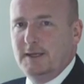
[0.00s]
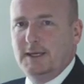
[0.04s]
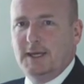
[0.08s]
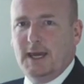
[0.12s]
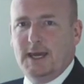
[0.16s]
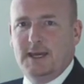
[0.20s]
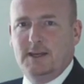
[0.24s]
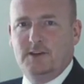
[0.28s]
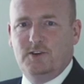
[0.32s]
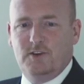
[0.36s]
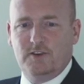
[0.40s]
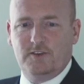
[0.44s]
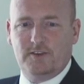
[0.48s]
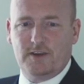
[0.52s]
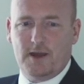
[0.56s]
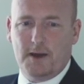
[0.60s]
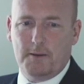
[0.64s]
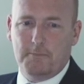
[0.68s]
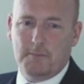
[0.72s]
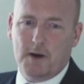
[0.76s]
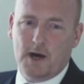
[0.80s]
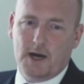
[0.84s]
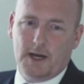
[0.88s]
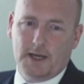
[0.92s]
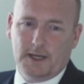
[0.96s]
engages
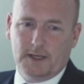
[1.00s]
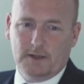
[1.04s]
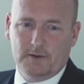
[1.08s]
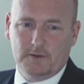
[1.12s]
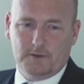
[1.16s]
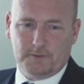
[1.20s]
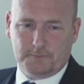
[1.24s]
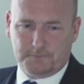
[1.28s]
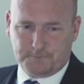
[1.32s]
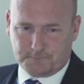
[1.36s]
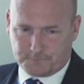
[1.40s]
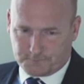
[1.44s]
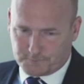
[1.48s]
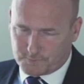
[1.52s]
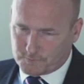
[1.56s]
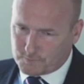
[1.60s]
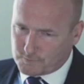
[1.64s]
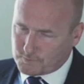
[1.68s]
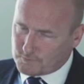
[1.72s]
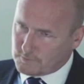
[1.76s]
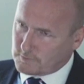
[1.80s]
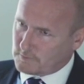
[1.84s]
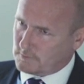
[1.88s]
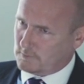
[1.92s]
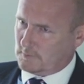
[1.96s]
our mind.
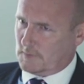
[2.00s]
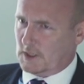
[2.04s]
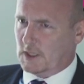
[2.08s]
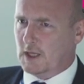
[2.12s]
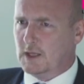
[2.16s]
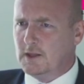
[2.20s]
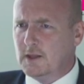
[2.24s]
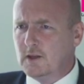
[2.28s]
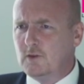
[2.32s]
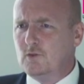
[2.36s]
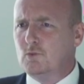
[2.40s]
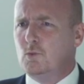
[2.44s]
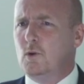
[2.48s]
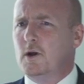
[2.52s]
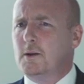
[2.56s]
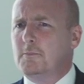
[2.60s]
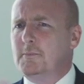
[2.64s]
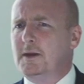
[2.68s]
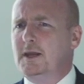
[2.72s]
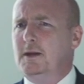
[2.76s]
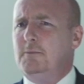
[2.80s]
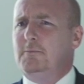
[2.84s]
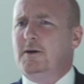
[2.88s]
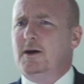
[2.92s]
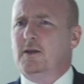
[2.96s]
And this is what I
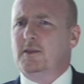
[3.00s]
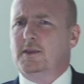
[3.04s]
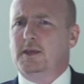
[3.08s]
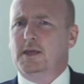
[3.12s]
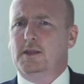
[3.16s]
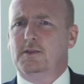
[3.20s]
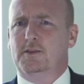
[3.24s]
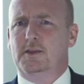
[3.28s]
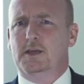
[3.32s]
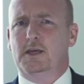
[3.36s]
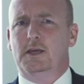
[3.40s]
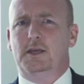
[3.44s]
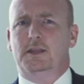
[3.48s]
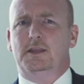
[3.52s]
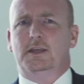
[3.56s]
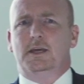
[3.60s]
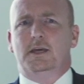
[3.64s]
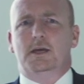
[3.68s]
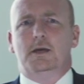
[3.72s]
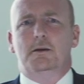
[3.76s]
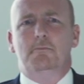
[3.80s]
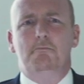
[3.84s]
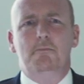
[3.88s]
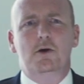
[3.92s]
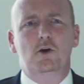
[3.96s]
mean about
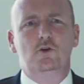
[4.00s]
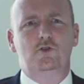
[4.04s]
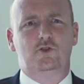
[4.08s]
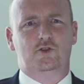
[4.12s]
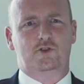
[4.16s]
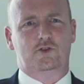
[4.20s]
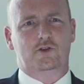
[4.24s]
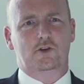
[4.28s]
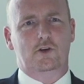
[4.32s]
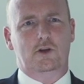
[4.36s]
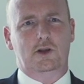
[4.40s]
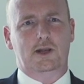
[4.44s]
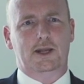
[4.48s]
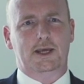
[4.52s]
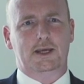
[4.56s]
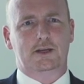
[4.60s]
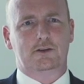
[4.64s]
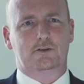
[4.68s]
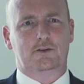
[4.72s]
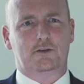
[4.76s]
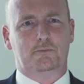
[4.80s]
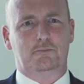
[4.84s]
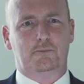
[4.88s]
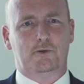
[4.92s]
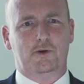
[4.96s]
the emotional
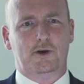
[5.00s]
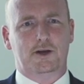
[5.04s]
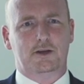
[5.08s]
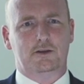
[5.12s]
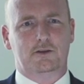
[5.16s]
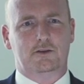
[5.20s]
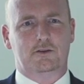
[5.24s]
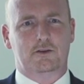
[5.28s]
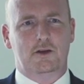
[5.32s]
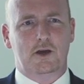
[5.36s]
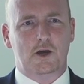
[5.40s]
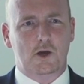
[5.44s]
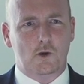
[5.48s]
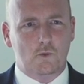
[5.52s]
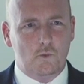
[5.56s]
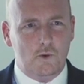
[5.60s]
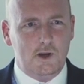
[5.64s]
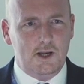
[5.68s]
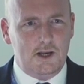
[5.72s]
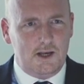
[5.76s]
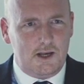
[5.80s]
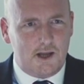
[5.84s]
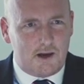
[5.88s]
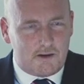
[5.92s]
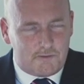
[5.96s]
link to print.
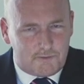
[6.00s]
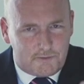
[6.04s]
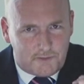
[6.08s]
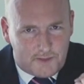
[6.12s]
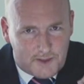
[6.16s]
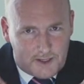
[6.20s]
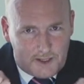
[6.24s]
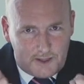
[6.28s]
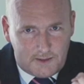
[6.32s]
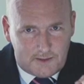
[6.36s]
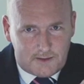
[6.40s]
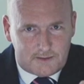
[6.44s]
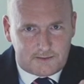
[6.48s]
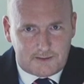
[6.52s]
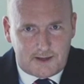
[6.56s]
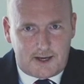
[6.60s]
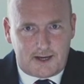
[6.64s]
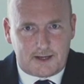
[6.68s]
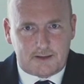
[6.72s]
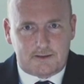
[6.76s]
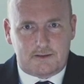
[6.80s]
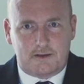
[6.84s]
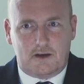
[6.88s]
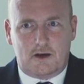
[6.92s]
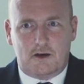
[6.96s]
We love the
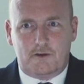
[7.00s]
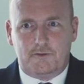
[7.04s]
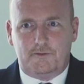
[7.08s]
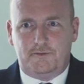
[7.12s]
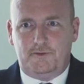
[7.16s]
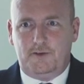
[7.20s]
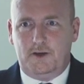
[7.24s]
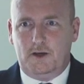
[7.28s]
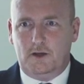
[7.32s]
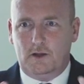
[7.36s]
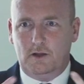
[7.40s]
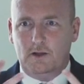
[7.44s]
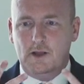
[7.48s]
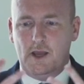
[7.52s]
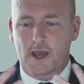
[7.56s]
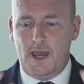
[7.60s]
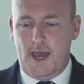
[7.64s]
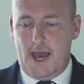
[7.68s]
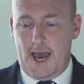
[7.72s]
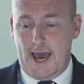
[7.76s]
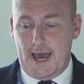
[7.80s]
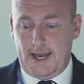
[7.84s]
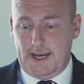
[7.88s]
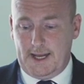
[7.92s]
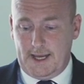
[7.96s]
tactile feel,
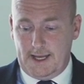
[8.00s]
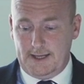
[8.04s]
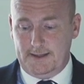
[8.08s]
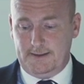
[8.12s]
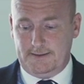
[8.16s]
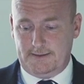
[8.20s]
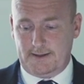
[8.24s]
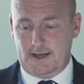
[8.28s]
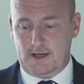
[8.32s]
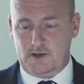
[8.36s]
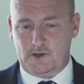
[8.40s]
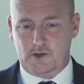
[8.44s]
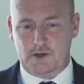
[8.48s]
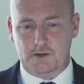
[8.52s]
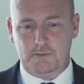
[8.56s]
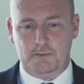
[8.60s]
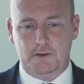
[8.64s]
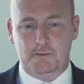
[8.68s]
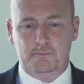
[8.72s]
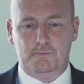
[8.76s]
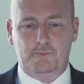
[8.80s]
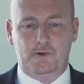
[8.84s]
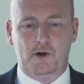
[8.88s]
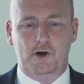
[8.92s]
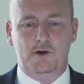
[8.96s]
and it's actually
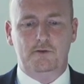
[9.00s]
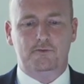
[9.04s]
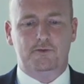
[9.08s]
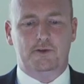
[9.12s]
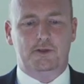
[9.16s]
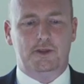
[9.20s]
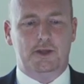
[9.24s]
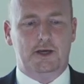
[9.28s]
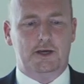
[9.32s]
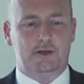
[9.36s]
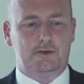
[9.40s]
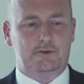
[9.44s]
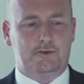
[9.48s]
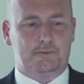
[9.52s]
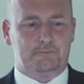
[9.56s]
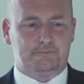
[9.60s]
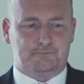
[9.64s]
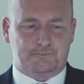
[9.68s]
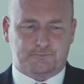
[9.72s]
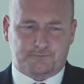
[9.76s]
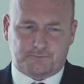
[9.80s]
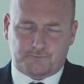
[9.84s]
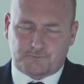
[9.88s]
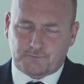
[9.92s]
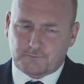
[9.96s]
been proven that
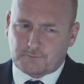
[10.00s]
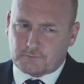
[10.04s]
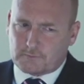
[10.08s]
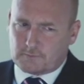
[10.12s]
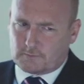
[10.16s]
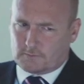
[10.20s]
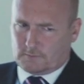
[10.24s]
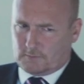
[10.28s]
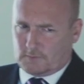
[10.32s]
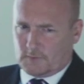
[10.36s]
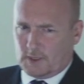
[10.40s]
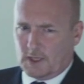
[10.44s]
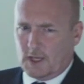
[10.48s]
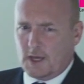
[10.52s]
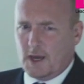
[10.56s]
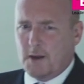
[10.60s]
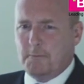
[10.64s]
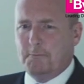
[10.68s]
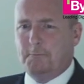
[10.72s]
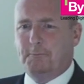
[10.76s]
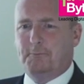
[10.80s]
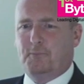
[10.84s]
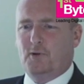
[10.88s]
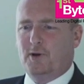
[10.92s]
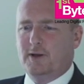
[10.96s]

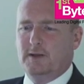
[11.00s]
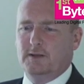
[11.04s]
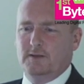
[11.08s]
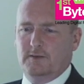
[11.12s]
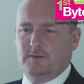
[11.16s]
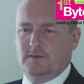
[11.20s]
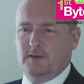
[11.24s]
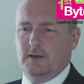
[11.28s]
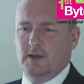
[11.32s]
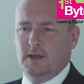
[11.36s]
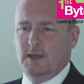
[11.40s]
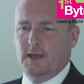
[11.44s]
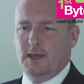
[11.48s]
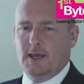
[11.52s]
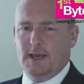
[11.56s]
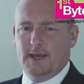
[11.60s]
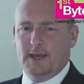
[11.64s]
print